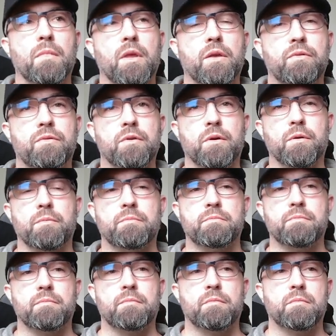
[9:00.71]
So
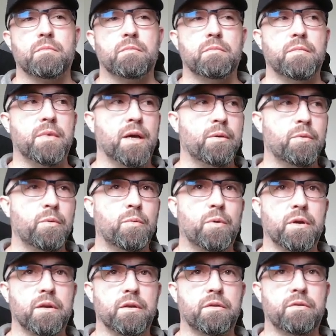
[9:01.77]
now we
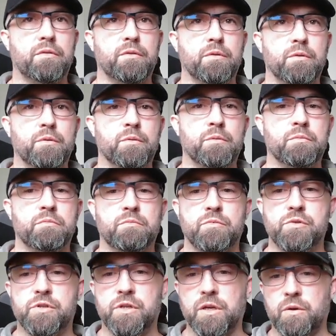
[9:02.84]
want to
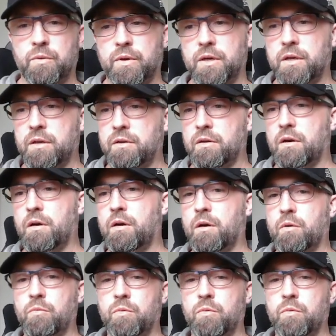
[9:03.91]
generate our